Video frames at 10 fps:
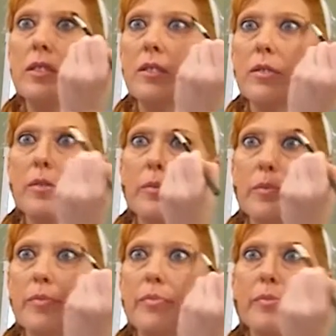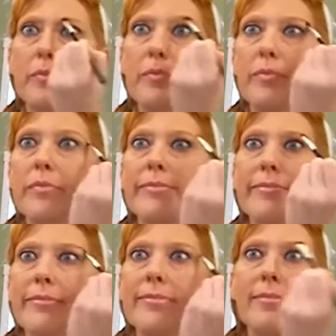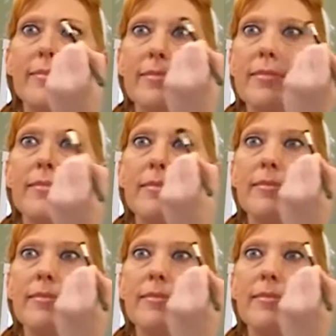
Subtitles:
Nobody speaks.